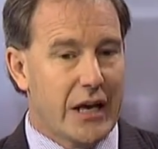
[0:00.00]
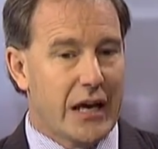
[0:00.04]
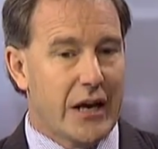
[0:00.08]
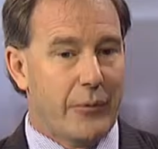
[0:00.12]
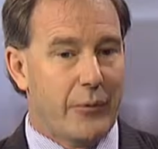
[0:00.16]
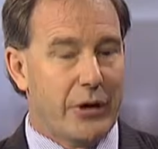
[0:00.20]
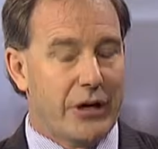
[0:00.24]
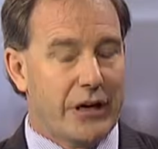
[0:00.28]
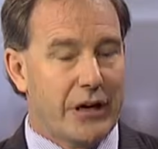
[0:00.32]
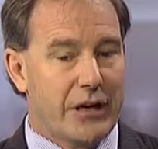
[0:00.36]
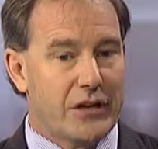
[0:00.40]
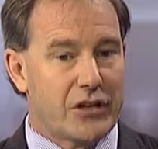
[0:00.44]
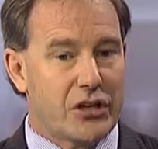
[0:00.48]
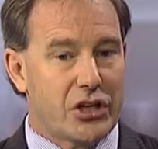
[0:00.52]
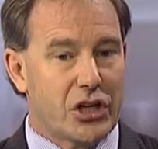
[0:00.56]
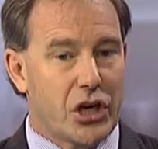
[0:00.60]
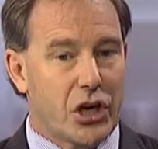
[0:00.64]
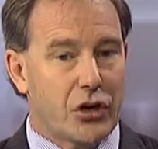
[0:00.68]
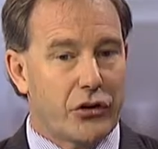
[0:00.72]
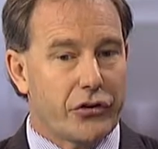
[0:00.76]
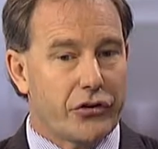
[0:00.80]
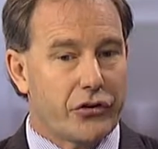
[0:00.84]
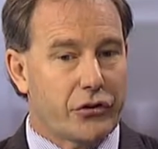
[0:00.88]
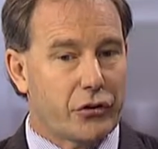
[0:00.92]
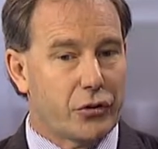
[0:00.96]
And we're going to
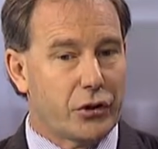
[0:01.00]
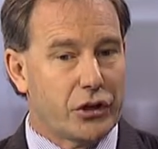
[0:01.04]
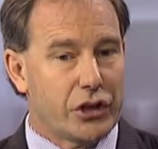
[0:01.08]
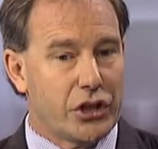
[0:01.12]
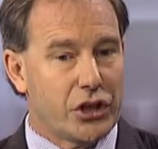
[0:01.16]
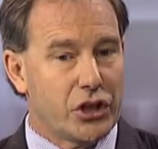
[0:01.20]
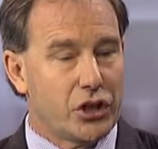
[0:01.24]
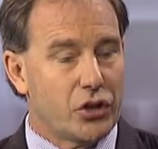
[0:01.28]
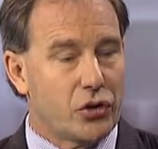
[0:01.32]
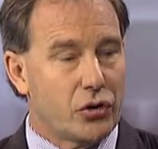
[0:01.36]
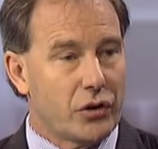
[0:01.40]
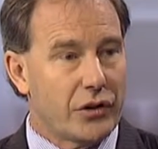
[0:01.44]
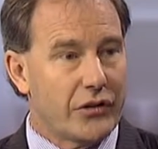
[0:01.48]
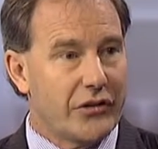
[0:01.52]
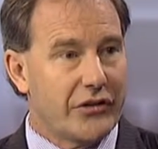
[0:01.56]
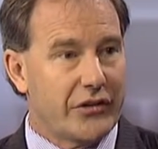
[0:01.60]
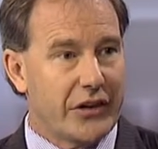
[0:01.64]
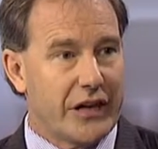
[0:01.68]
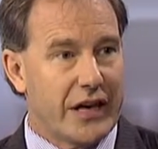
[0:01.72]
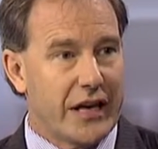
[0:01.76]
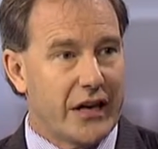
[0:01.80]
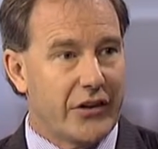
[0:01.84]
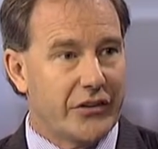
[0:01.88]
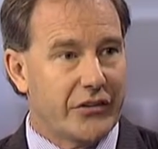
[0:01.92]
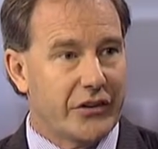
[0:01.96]
go through and increase
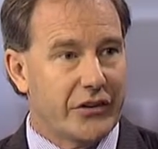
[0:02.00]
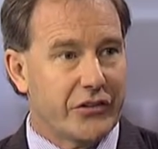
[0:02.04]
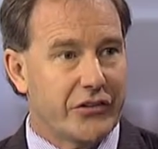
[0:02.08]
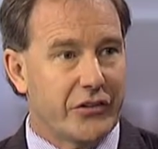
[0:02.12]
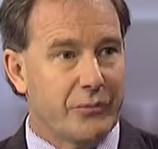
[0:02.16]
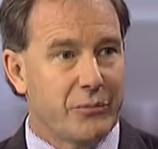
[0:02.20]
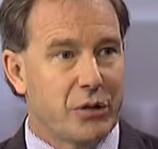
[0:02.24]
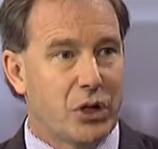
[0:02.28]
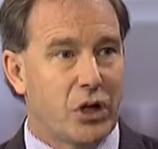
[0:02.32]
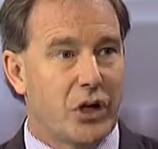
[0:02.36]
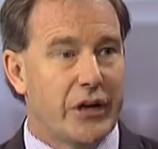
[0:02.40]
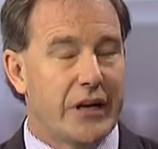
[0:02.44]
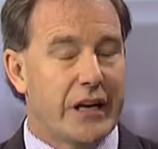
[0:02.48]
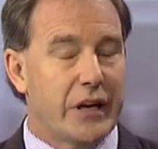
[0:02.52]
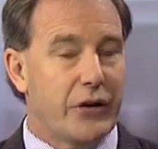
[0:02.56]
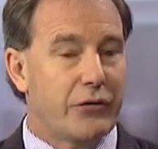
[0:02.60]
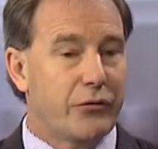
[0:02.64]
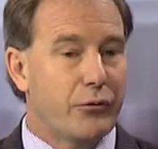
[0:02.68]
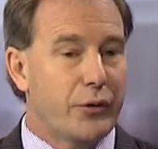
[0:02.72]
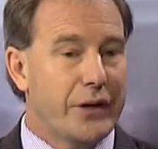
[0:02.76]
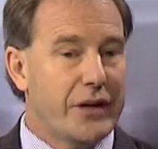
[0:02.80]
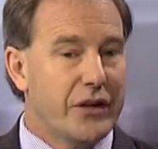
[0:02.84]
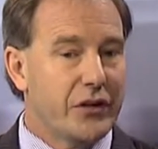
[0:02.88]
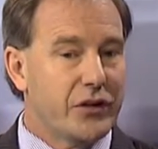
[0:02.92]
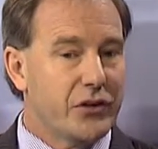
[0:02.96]
to housing supply. Now,
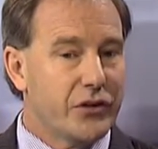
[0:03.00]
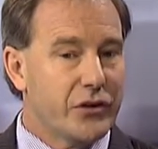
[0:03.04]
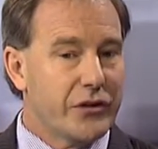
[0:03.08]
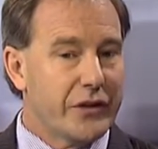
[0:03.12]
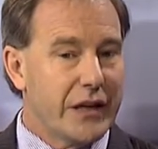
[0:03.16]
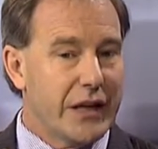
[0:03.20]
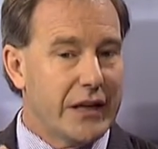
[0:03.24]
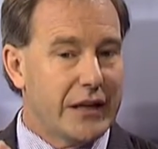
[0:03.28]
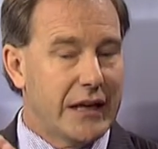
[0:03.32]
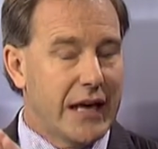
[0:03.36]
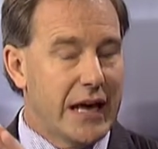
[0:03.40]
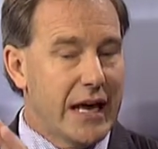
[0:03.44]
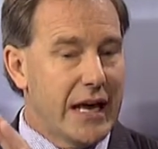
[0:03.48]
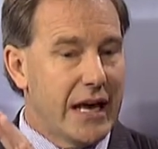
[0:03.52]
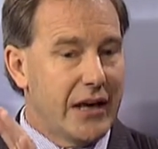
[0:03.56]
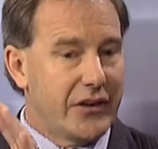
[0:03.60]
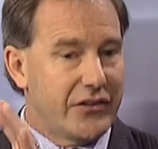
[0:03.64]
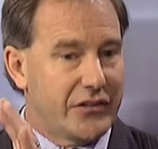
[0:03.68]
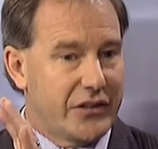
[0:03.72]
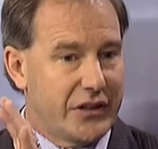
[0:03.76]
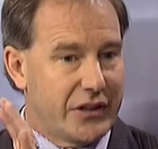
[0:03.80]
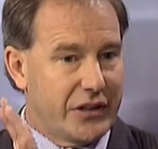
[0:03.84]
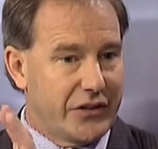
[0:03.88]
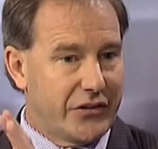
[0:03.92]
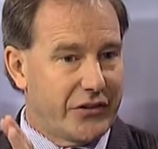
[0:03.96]
if we can do that
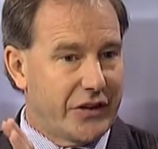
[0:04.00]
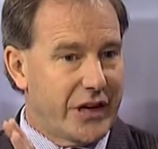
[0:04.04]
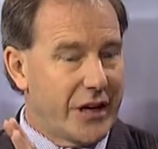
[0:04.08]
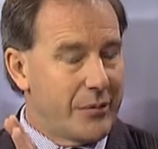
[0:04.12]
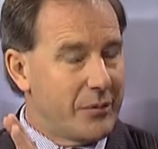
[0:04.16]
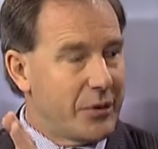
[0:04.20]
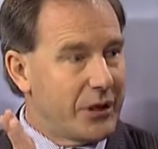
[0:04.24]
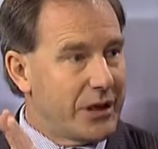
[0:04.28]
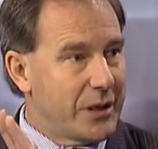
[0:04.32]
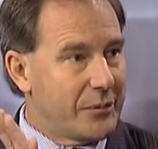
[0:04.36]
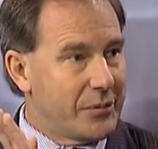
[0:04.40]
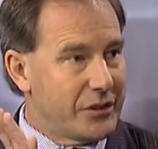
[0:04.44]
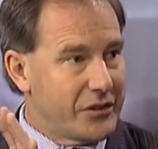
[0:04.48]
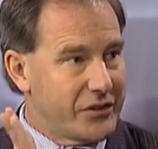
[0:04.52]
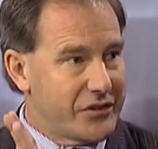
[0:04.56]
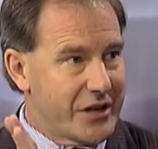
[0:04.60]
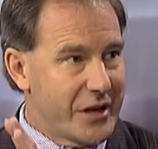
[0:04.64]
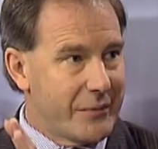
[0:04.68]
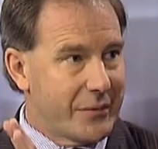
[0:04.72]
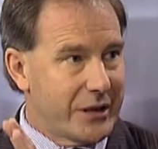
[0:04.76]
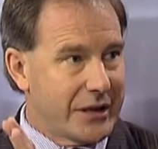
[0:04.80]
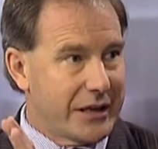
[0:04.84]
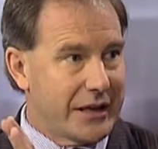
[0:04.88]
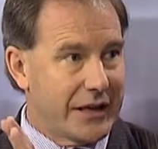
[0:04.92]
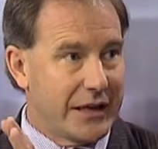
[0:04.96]
as an example up in
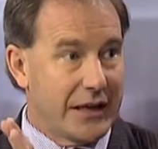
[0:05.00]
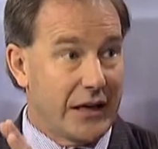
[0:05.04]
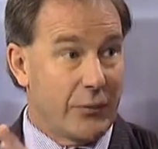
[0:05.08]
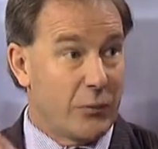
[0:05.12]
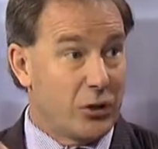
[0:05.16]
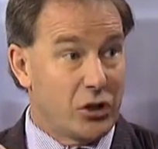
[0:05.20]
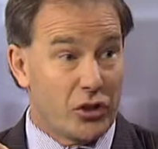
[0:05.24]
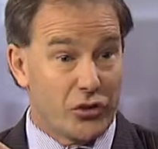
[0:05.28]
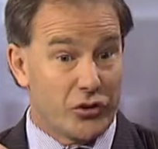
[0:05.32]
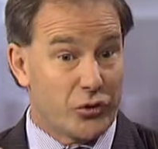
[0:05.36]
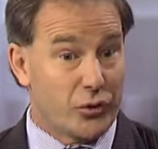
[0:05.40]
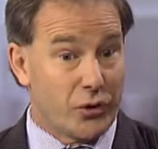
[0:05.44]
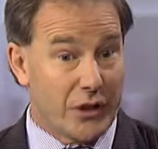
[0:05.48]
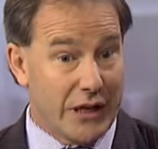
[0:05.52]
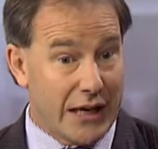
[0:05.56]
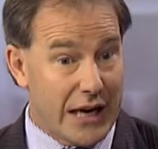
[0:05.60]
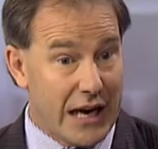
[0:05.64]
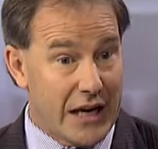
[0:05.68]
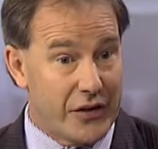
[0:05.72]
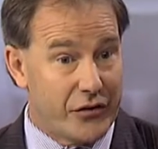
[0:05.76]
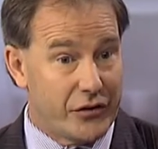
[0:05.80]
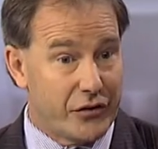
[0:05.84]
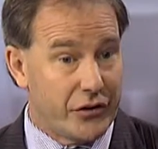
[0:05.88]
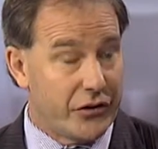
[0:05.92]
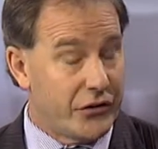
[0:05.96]
Tamaki, and we're not talking
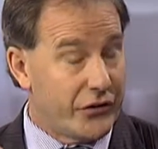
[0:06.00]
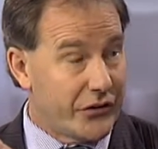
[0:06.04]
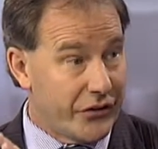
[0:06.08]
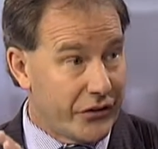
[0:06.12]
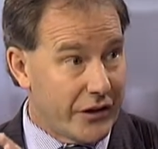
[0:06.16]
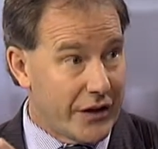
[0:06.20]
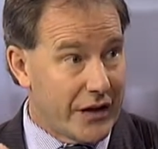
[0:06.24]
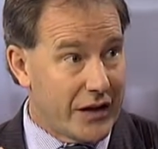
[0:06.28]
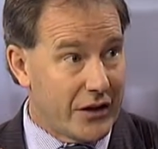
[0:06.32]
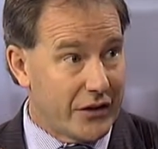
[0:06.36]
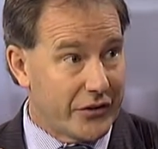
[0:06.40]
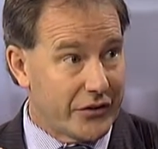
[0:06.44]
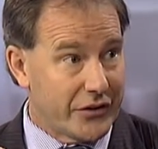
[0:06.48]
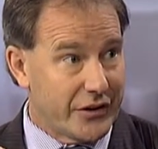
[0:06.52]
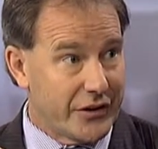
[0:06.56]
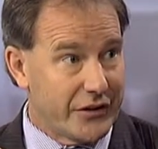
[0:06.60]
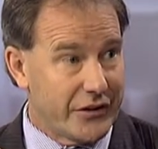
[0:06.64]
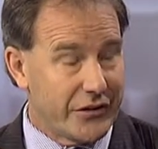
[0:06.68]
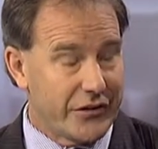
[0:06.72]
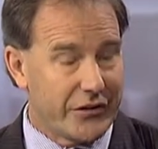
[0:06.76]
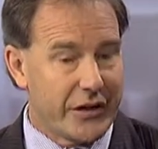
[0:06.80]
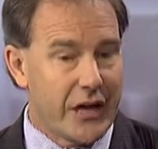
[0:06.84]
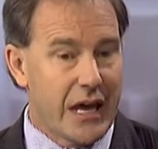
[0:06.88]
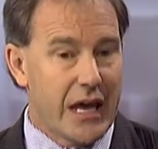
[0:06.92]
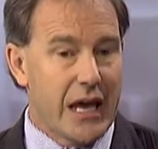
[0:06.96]
hundreds, thousands,